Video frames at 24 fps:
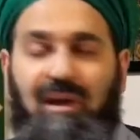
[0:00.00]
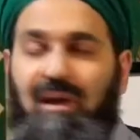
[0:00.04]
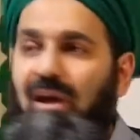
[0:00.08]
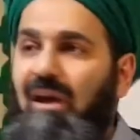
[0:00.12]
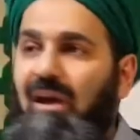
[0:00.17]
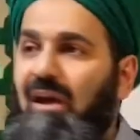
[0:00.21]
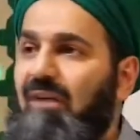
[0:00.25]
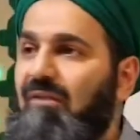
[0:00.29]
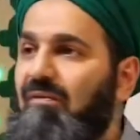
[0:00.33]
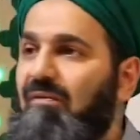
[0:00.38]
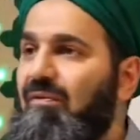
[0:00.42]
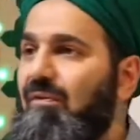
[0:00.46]

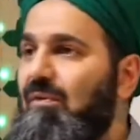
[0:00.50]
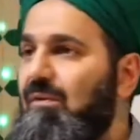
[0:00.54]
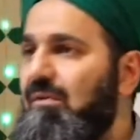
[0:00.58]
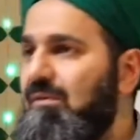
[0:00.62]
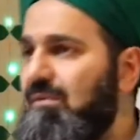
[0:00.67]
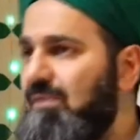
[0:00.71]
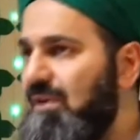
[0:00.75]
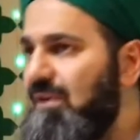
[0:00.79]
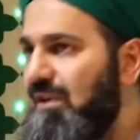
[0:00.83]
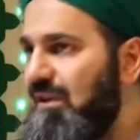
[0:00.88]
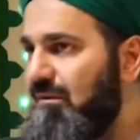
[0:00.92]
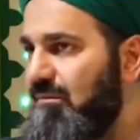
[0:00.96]
and for
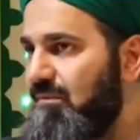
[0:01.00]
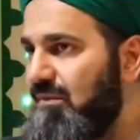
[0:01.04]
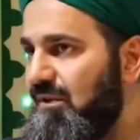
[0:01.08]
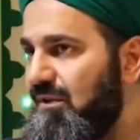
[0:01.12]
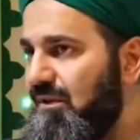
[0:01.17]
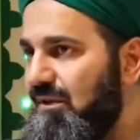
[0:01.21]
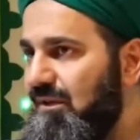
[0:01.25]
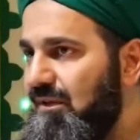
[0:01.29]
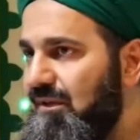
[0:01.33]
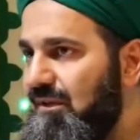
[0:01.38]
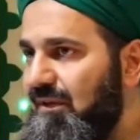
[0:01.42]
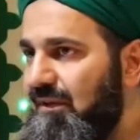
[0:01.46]

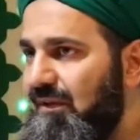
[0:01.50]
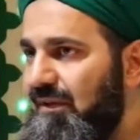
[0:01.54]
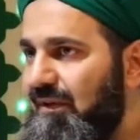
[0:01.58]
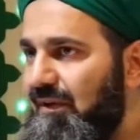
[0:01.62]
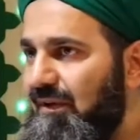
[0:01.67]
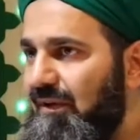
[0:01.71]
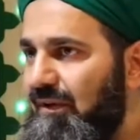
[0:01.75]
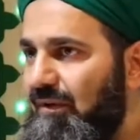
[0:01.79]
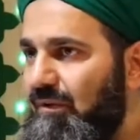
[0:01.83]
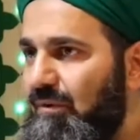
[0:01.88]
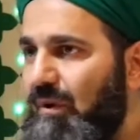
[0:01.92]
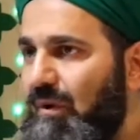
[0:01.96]
dreams,
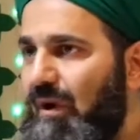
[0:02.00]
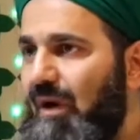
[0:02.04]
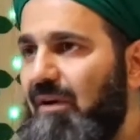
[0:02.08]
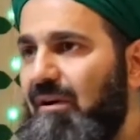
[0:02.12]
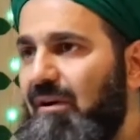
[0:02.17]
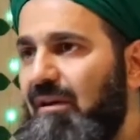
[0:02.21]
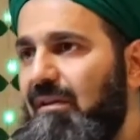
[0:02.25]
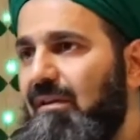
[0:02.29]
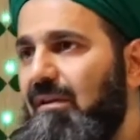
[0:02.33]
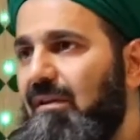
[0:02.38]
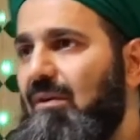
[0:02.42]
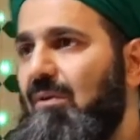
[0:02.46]
you are
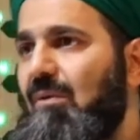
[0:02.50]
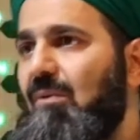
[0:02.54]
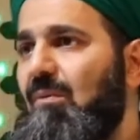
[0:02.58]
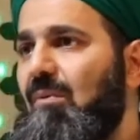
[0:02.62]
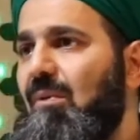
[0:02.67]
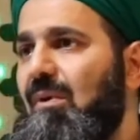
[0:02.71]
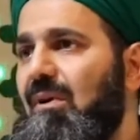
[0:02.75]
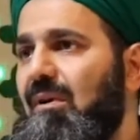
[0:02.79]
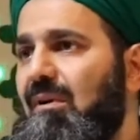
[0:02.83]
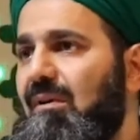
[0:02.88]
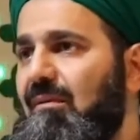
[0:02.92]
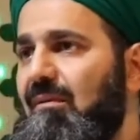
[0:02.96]
in the wrong
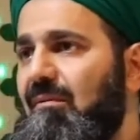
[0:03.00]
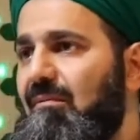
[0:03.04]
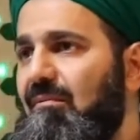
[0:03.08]
way.